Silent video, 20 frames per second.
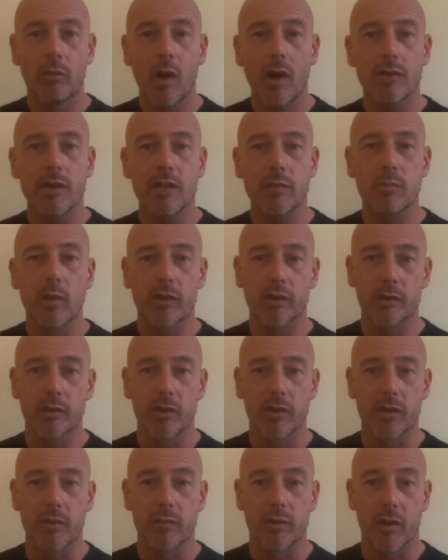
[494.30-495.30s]
While this model
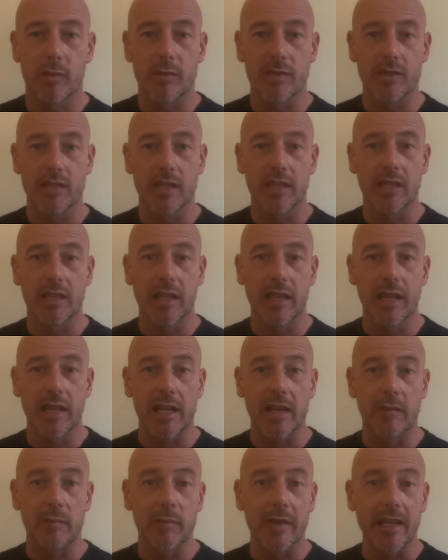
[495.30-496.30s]
looks promising
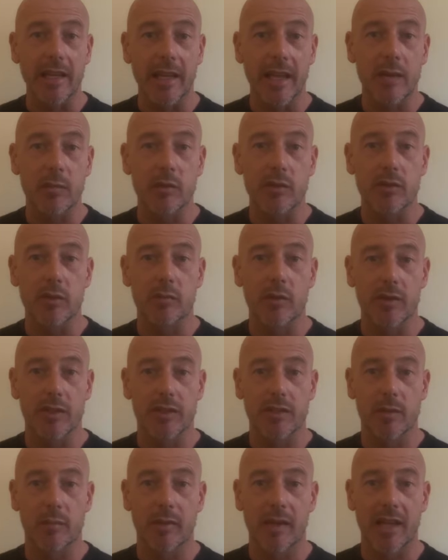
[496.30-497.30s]
in being able to
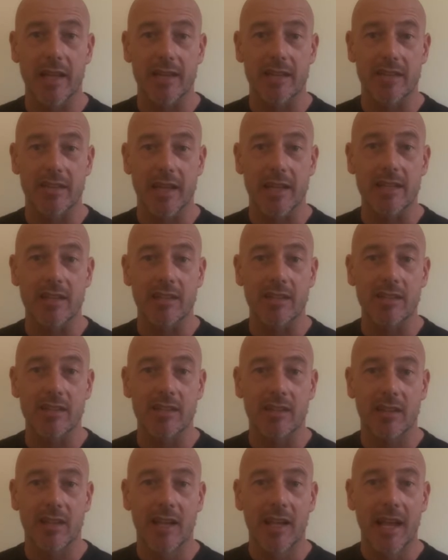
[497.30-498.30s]
monitor player
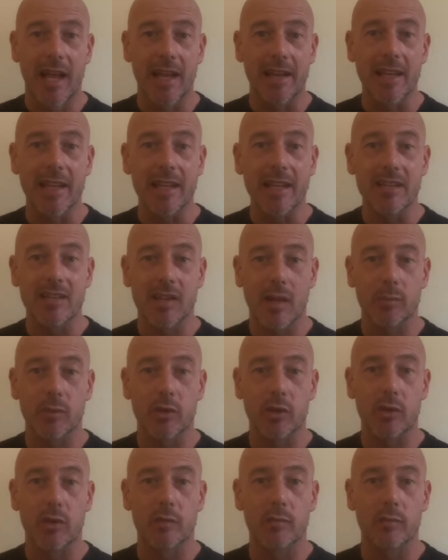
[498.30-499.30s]
status and any
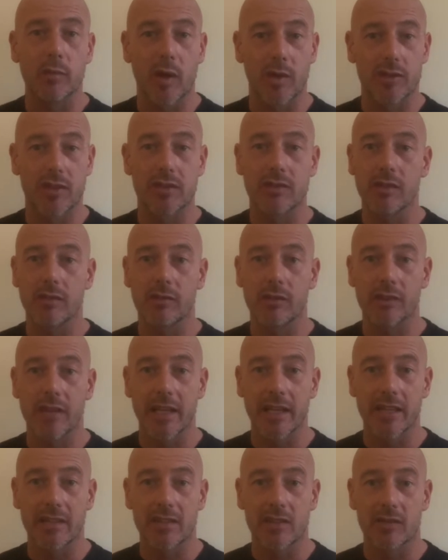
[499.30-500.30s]
subsequent positive or
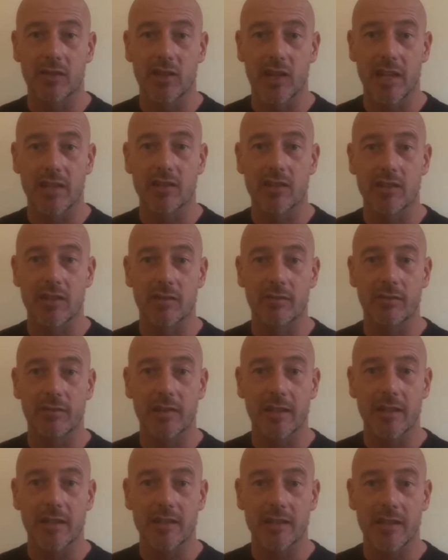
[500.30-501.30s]
negative changes in
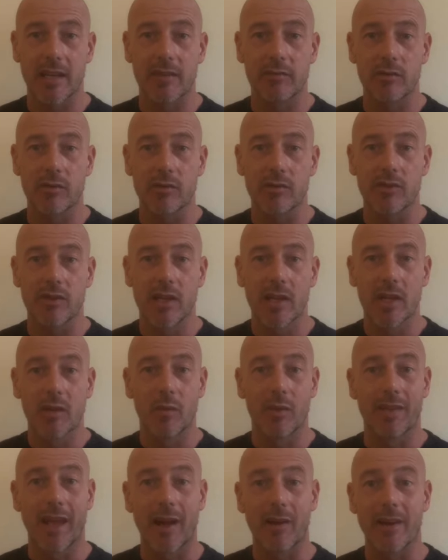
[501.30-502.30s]
fitness levels
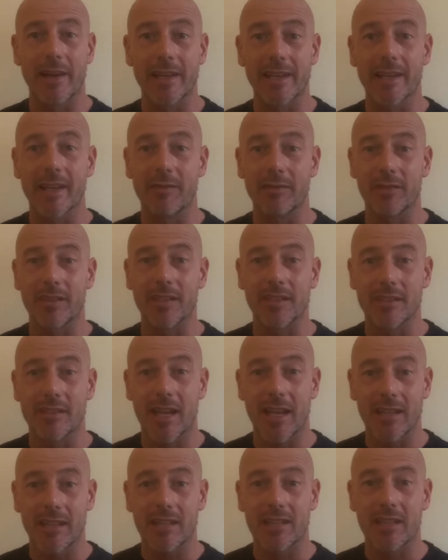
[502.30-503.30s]
without any lengthy
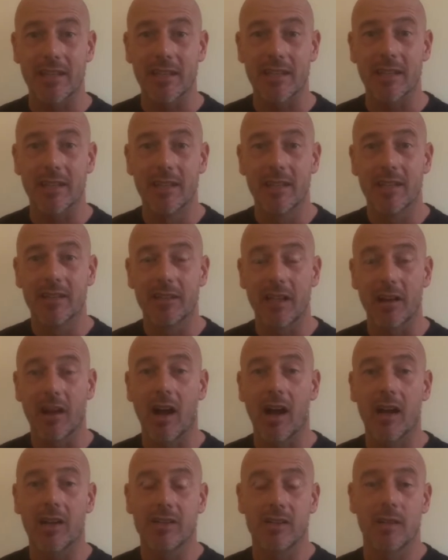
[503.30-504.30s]
testing, there
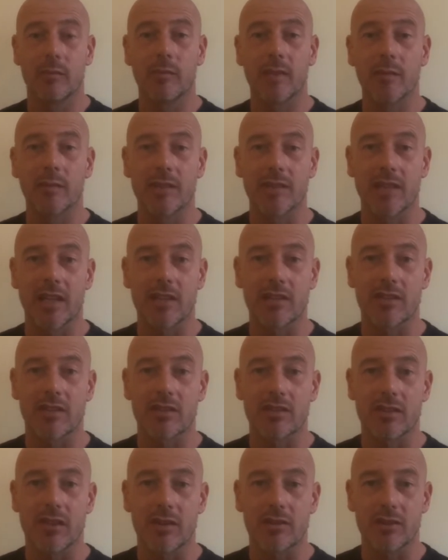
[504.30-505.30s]
are some
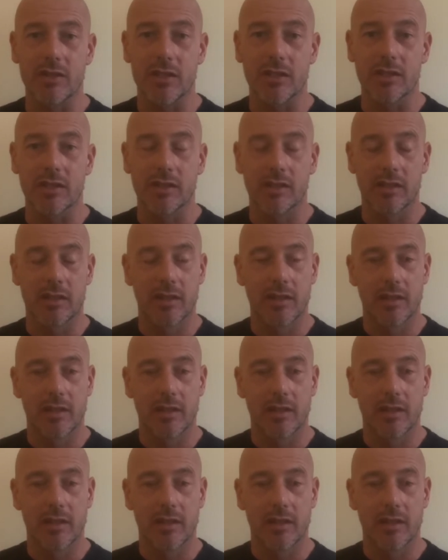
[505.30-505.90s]
limitations noted.